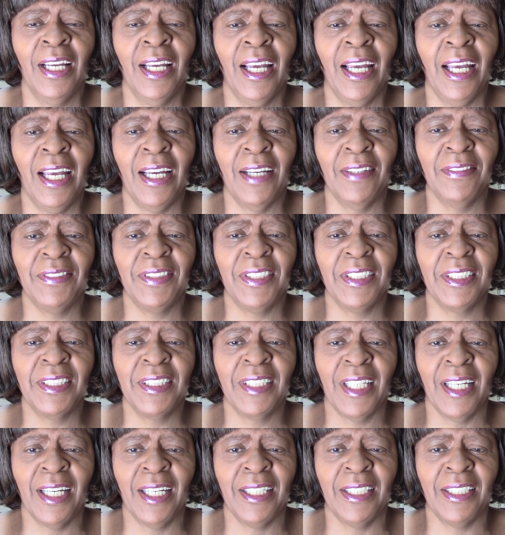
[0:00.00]
have
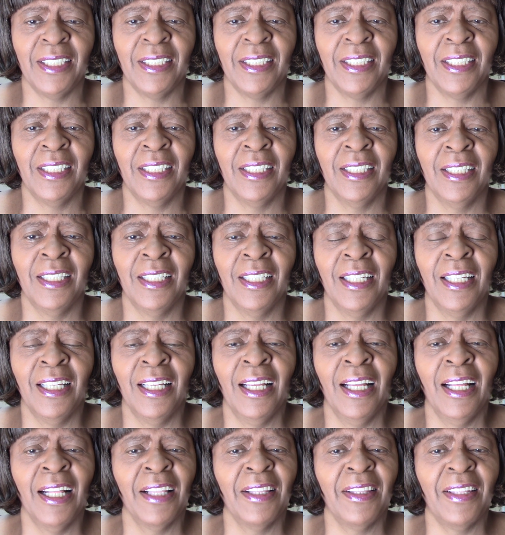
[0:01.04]
decided
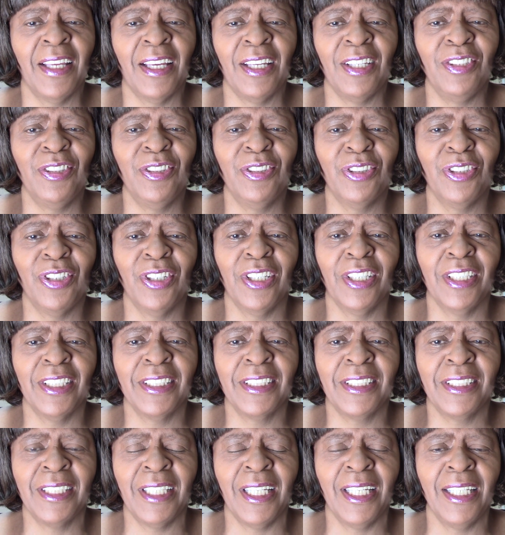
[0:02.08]
that you're going to
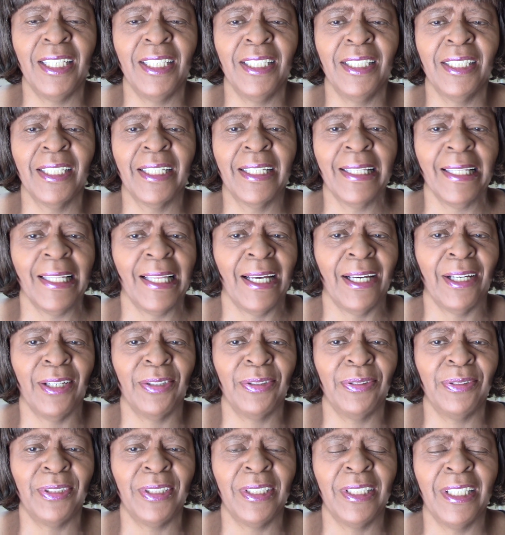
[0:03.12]
stay in the
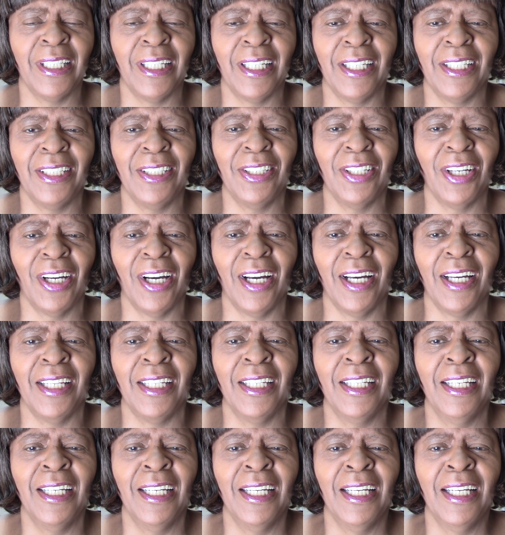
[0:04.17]
cloud and not
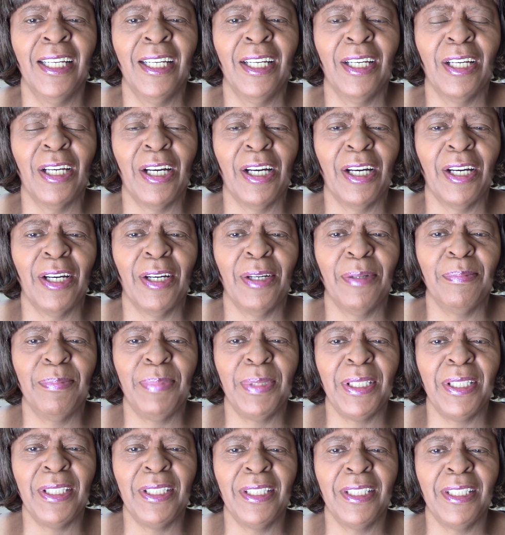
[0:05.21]
uh,
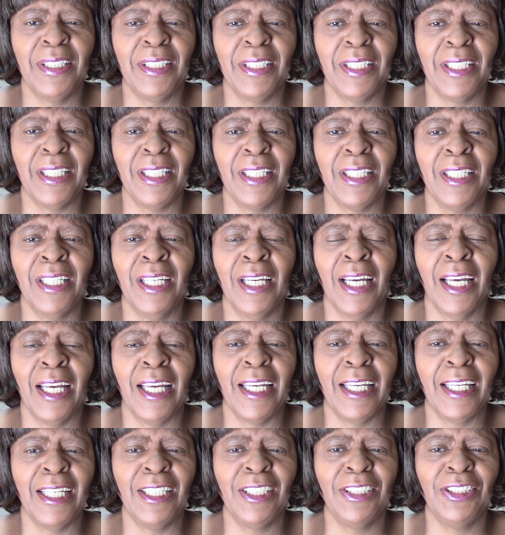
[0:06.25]
be the
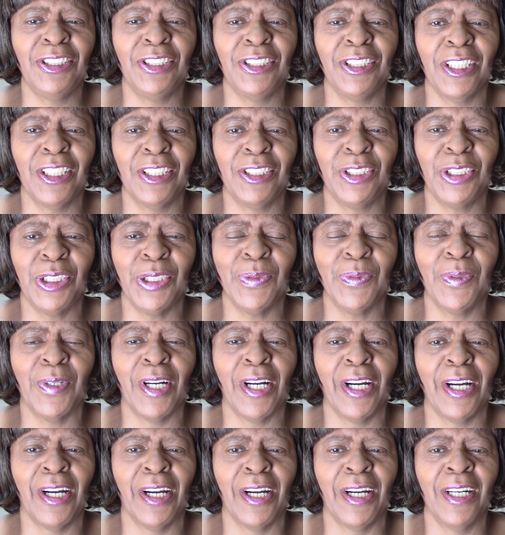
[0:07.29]
age that you
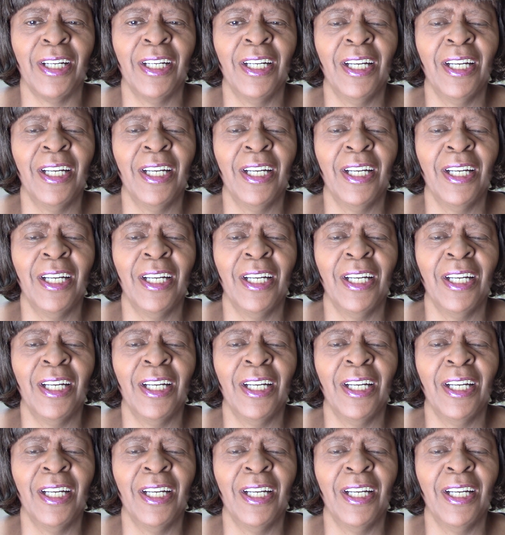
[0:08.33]
are.